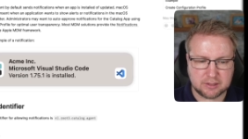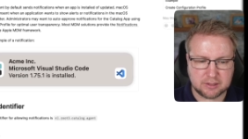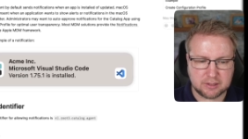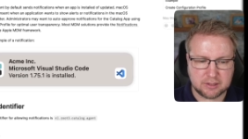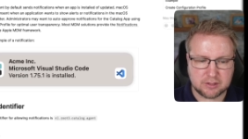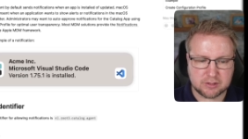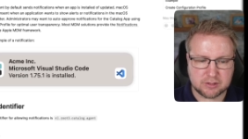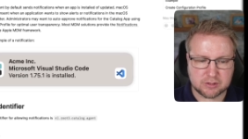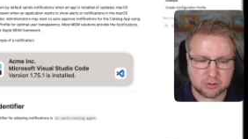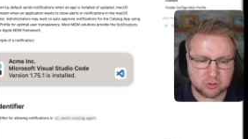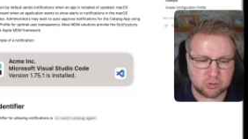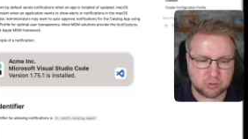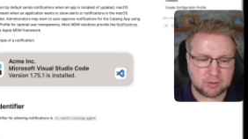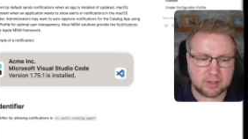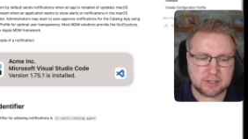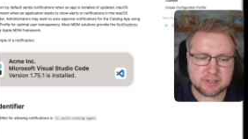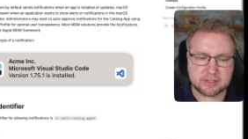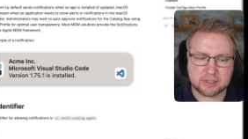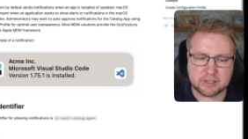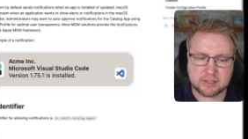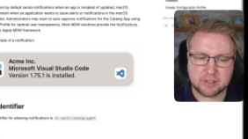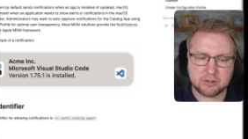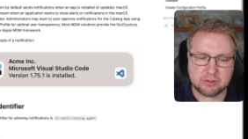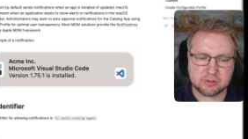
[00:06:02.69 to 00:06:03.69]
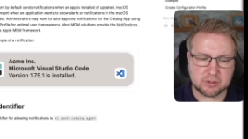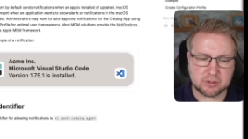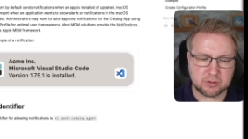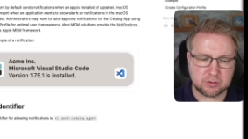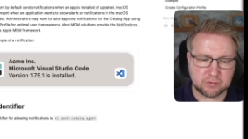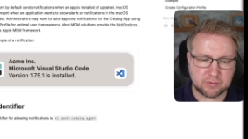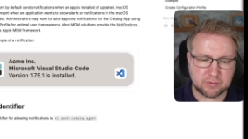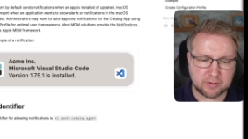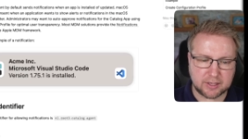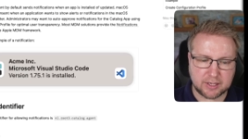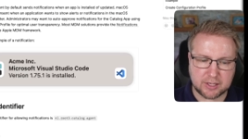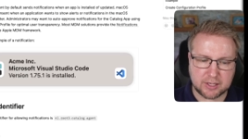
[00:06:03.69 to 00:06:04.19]
So granting user
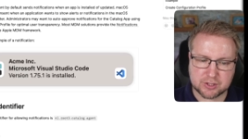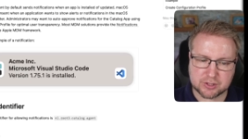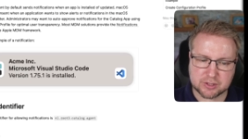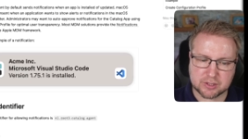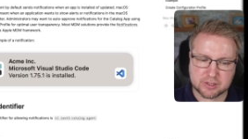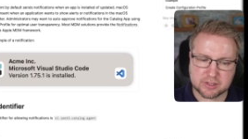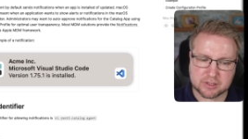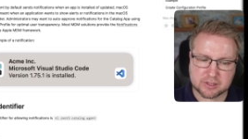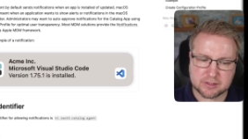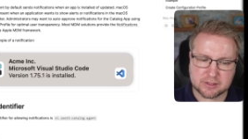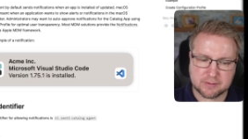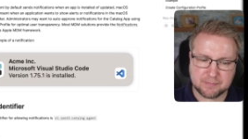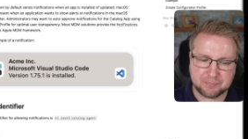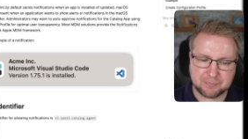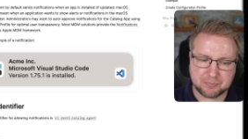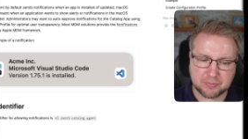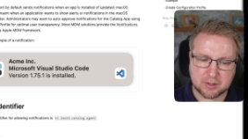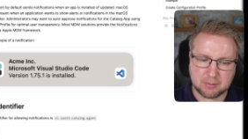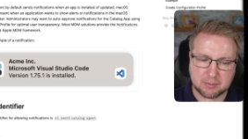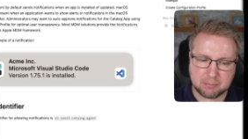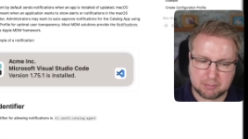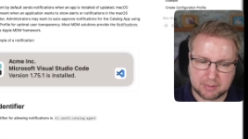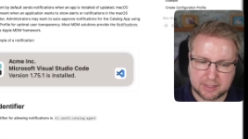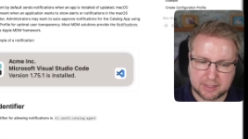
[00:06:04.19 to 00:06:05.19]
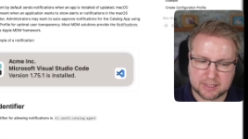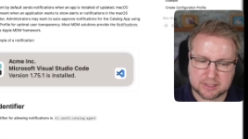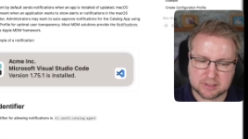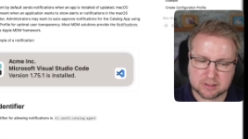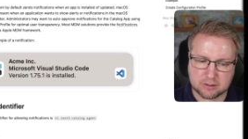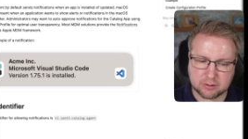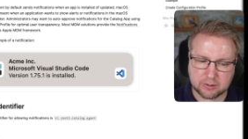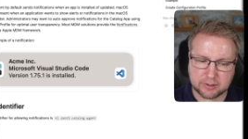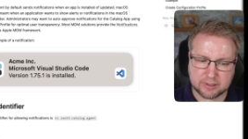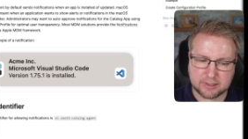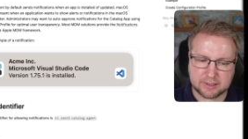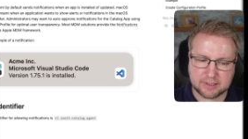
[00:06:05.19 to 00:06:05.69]
notifications, manage
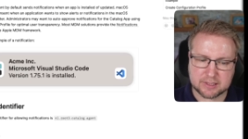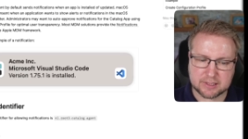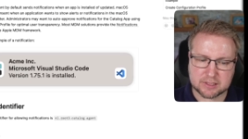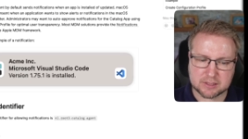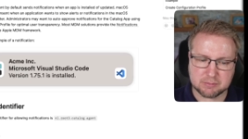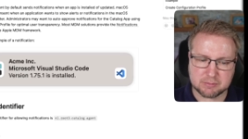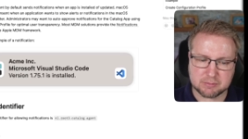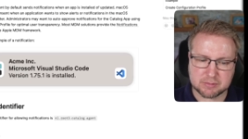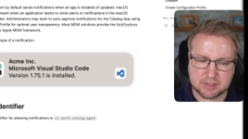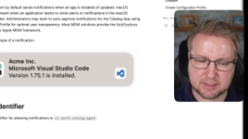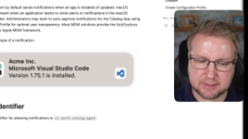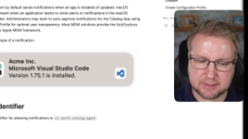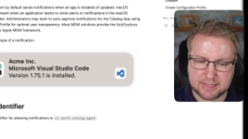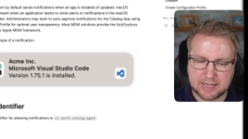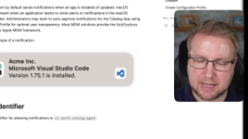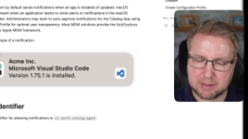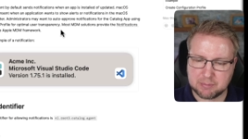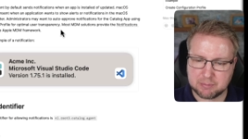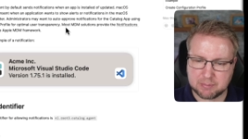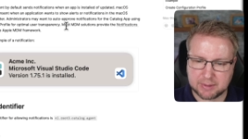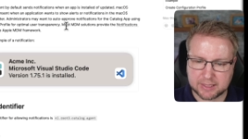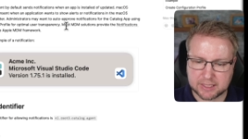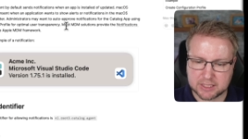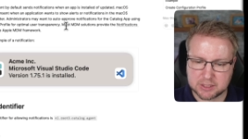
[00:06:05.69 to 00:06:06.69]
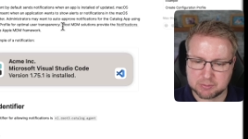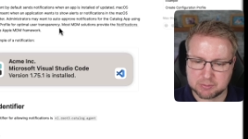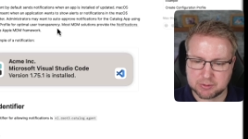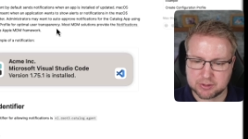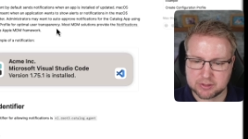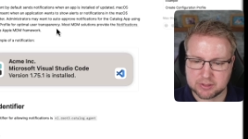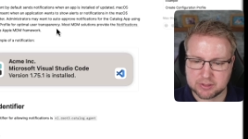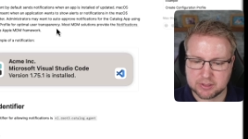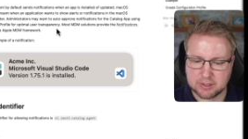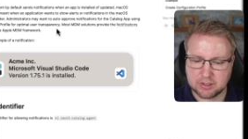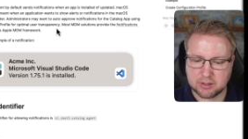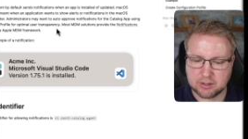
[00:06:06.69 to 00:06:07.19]
login items, and the app management.
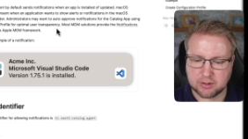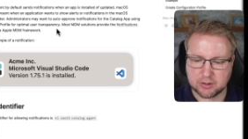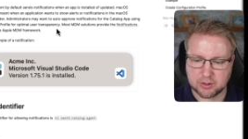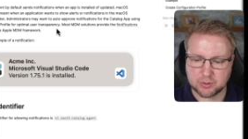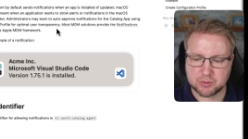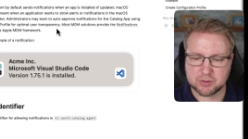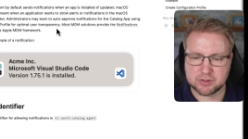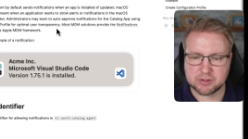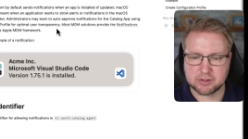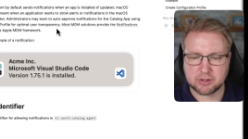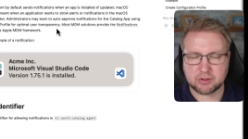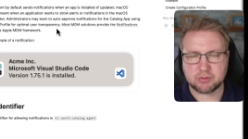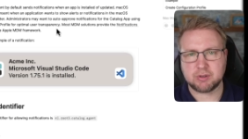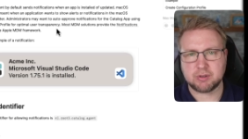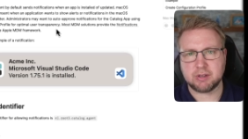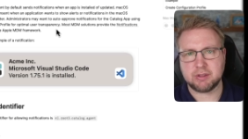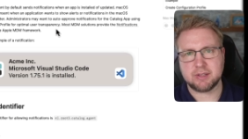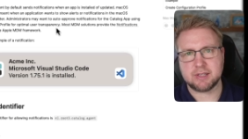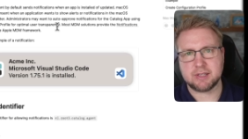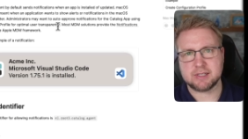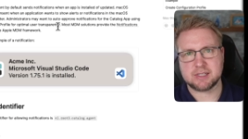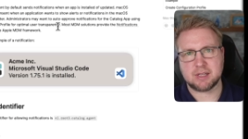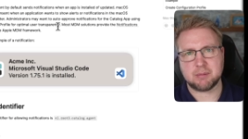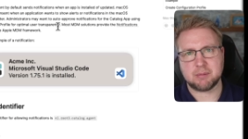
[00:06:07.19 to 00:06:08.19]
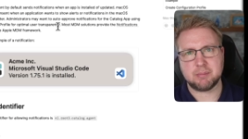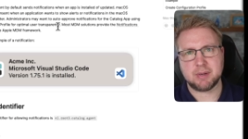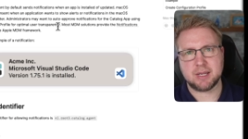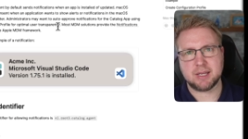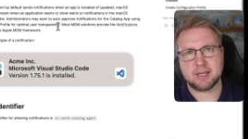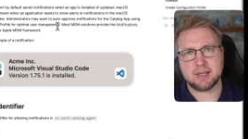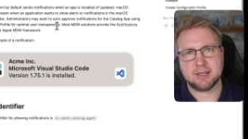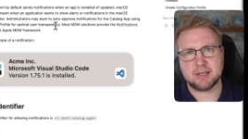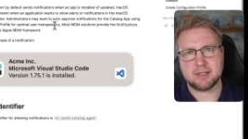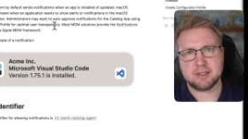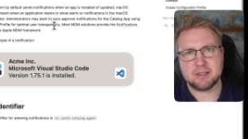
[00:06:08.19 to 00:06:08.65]
Those are the three things that make it